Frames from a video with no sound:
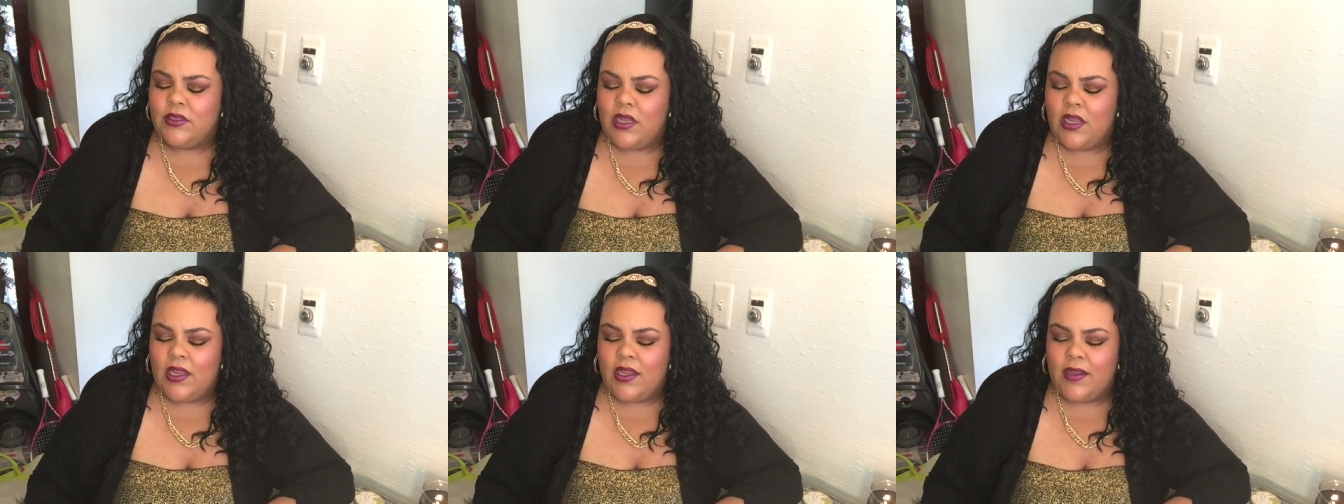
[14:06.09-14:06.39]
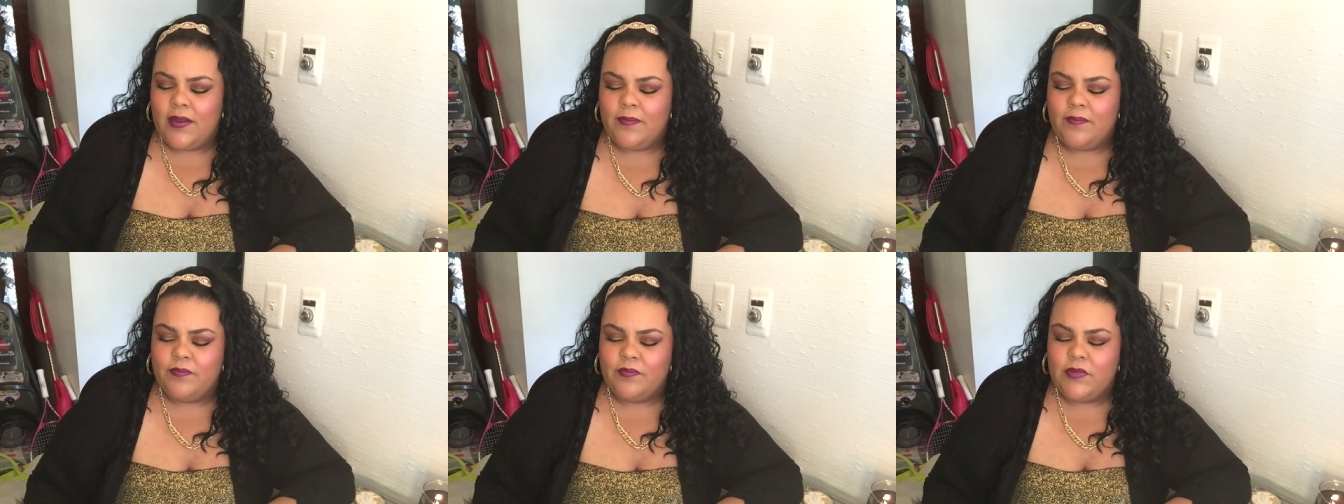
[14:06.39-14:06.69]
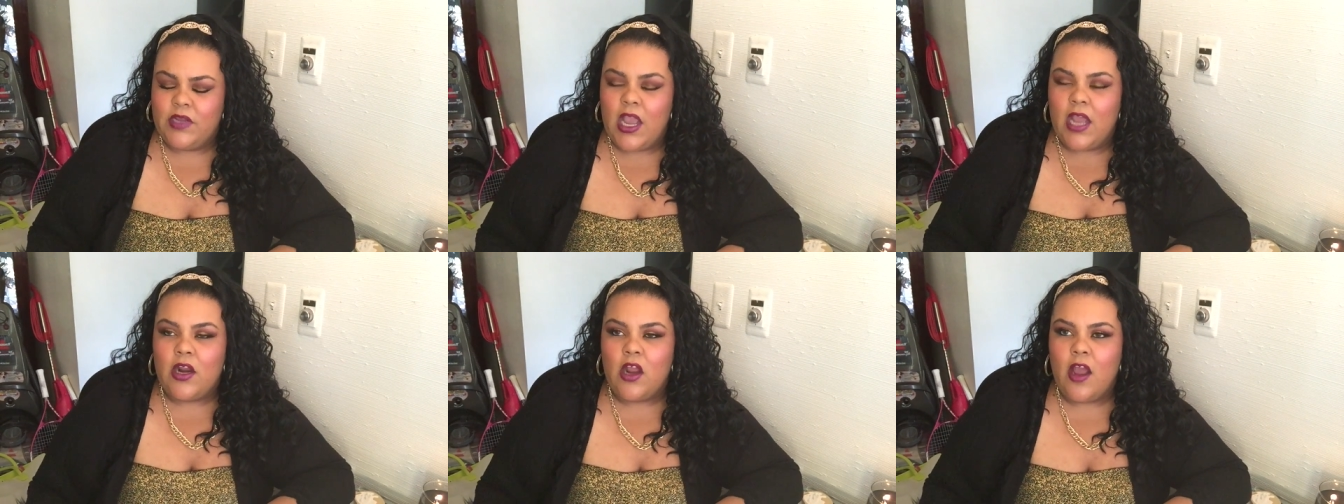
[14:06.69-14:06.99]

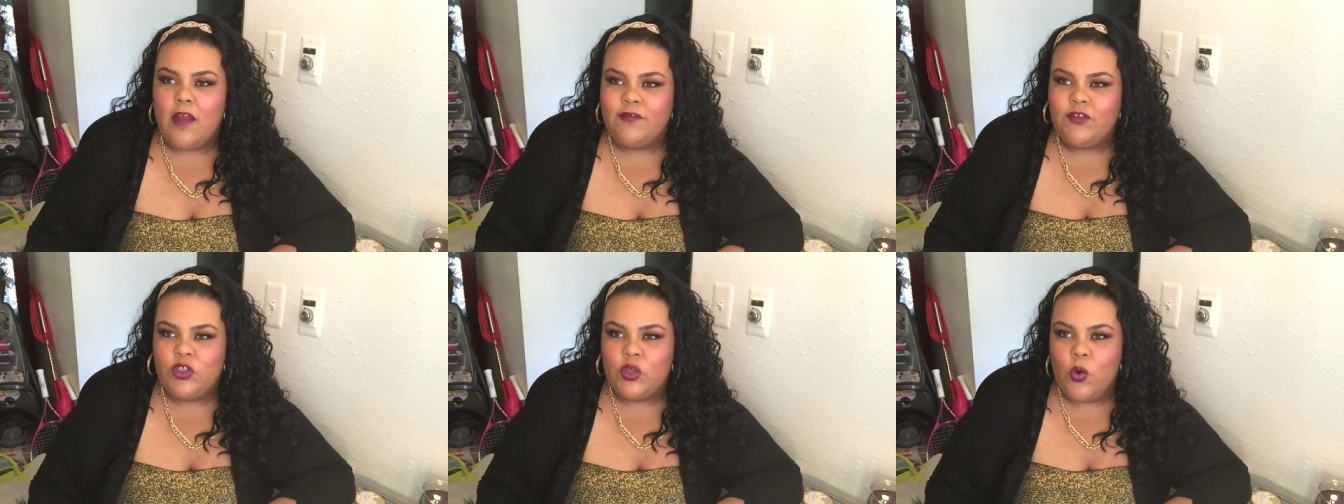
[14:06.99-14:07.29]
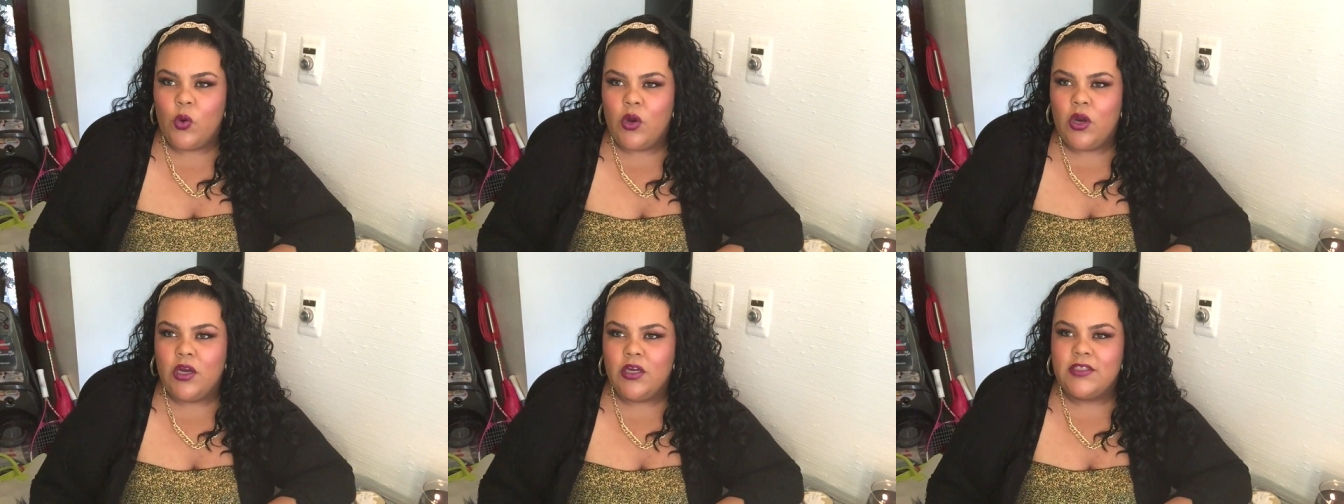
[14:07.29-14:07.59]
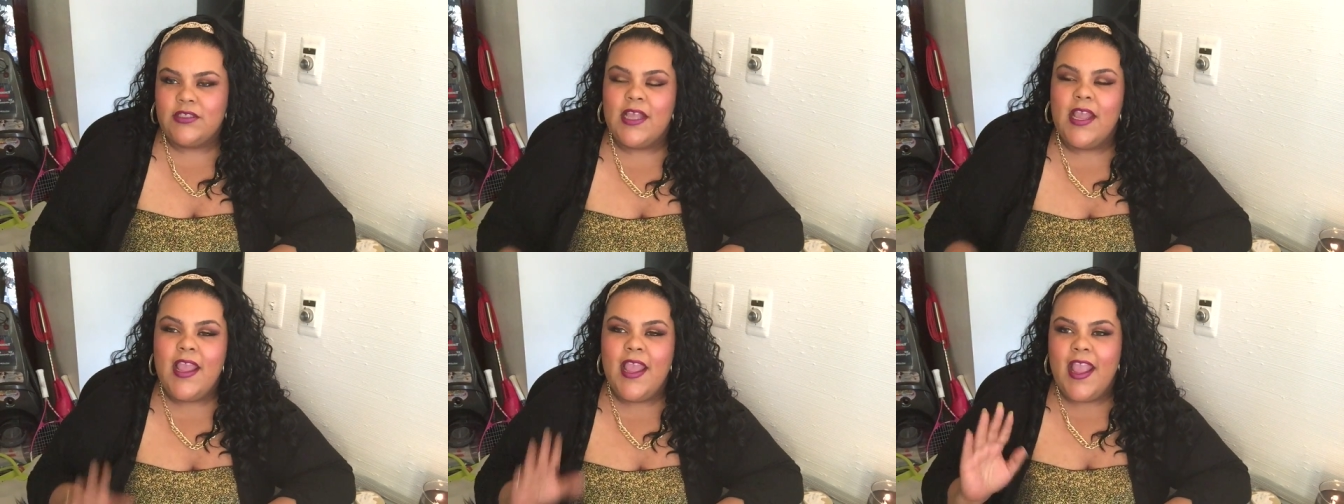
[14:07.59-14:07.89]
um, cut off
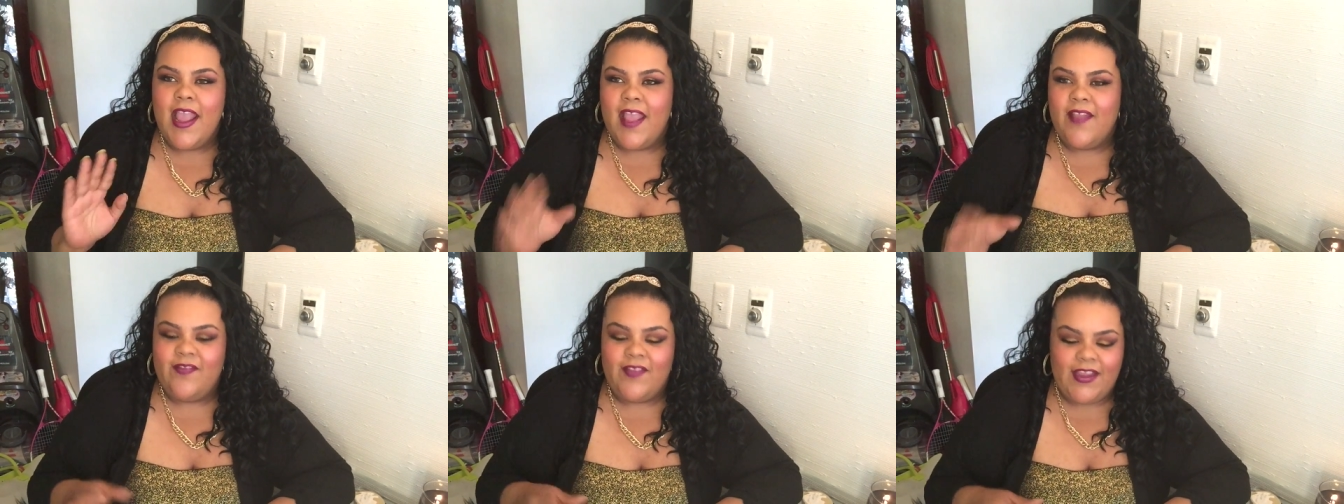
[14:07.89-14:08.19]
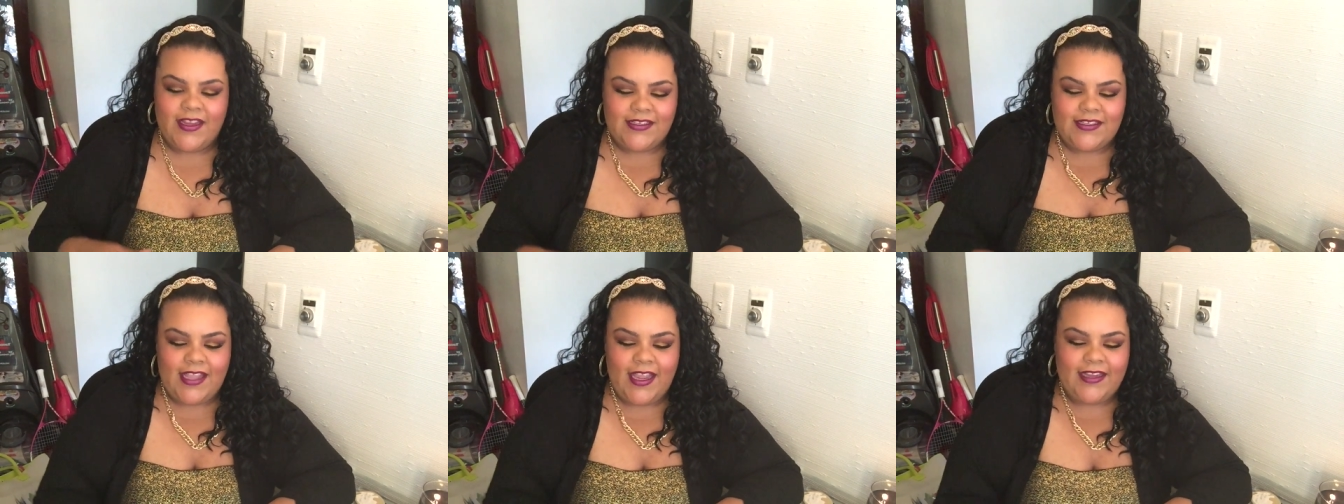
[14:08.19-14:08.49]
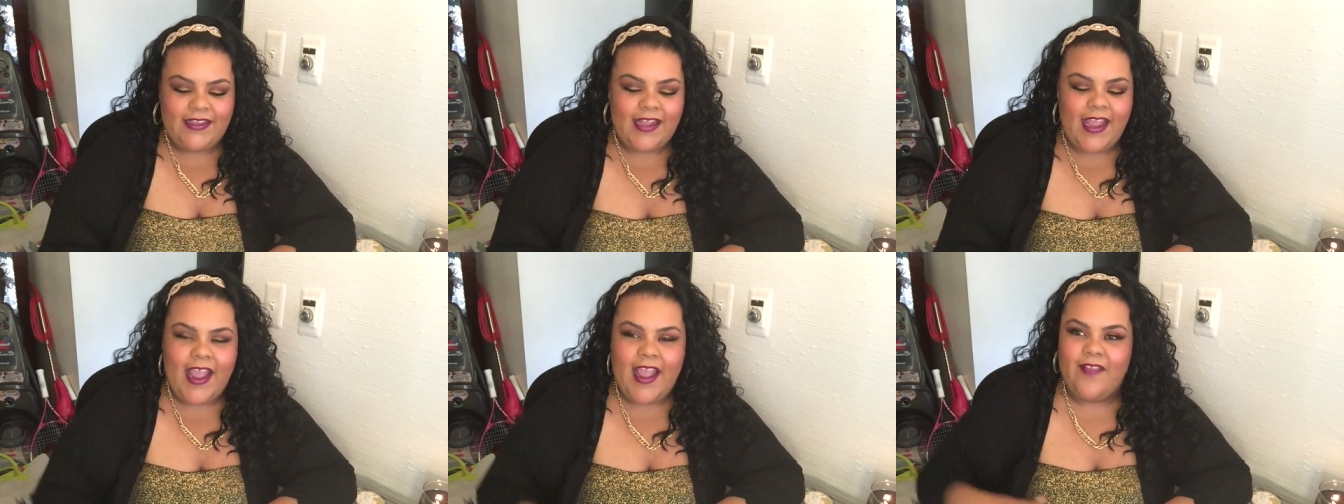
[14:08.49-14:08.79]
shorts and things
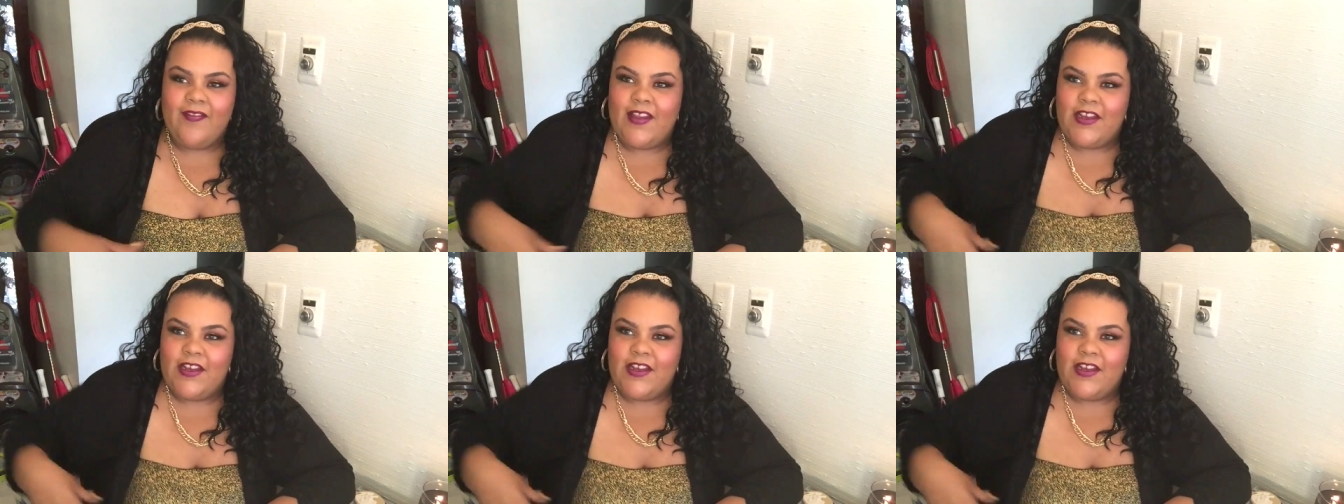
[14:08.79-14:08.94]
like that.